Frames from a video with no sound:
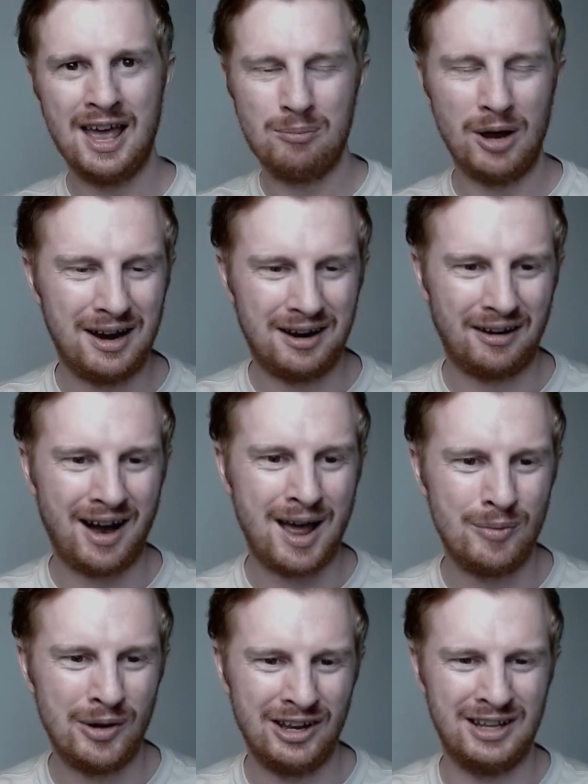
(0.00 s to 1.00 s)
A bit of
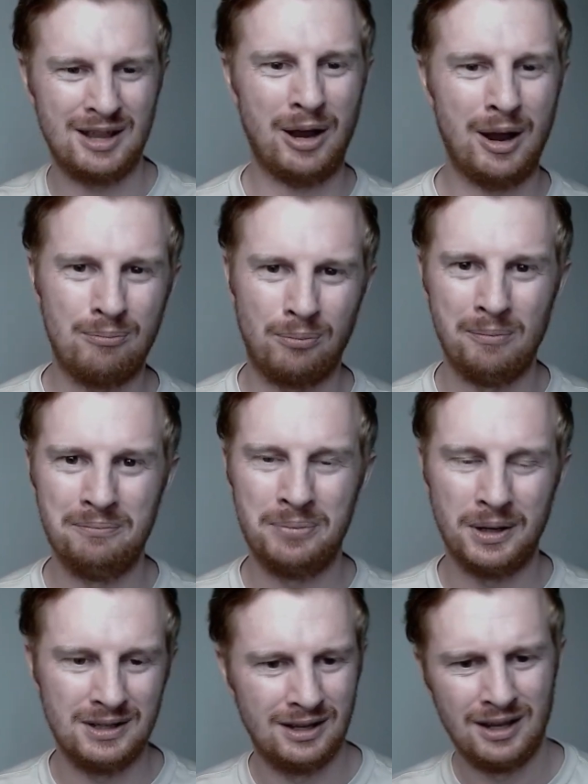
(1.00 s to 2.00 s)
grabbing, a bit of
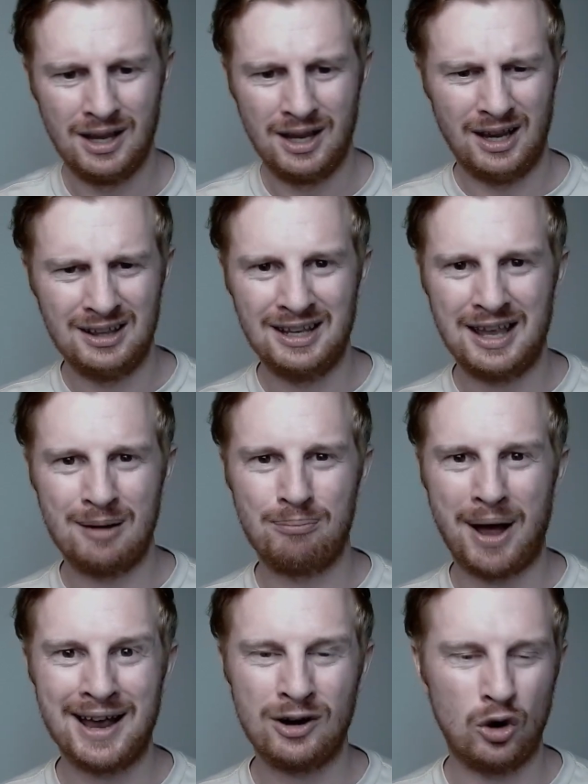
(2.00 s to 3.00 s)
bumping, and they get
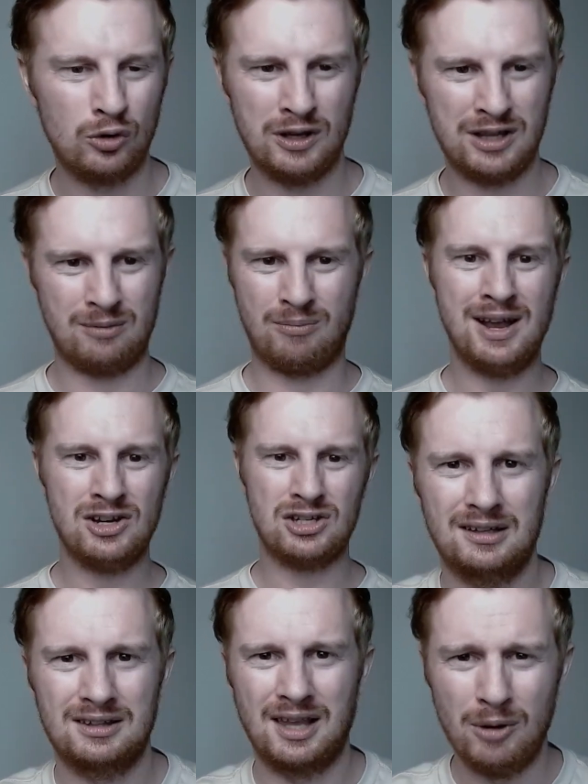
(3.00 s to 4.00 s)
back on with the match.
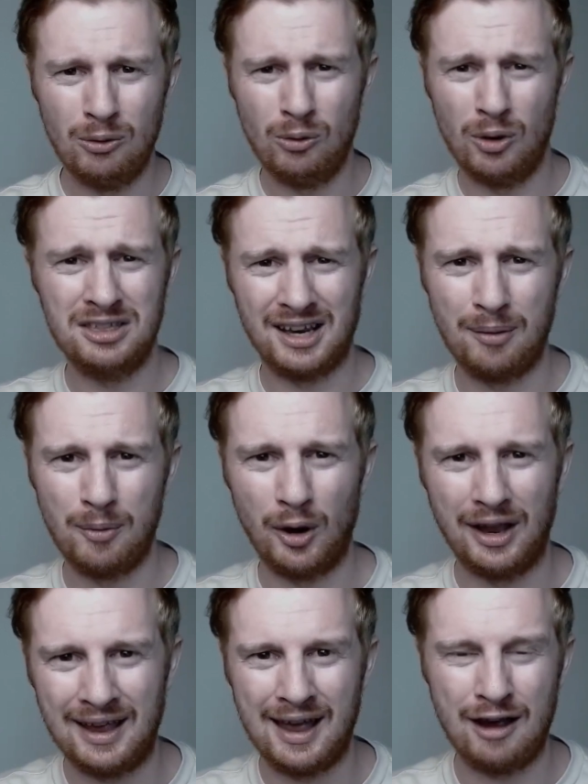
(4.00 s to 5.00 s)
Tell me what you think about
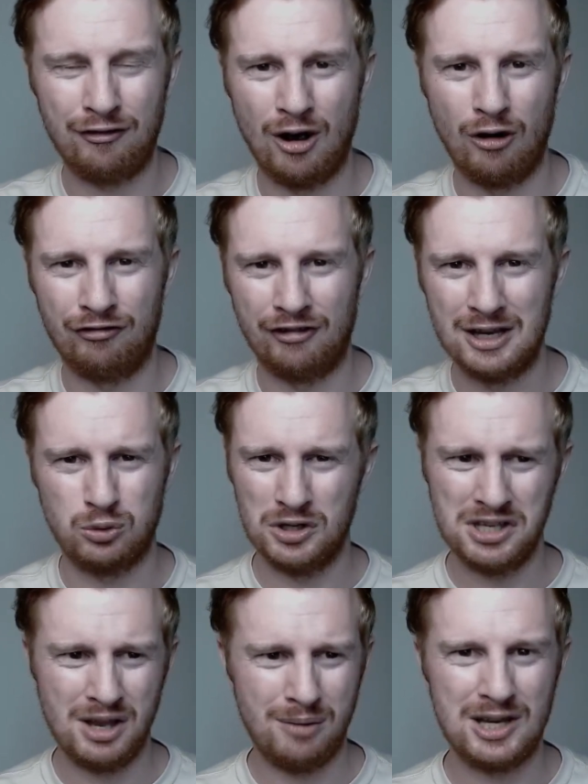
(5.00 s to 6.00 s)
AFL fights. What's
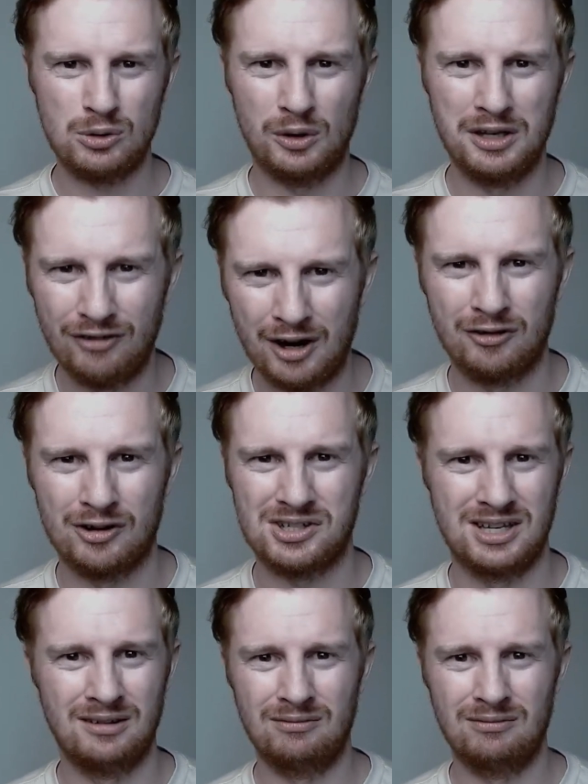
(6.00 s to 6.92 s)
the best one you've ever seen?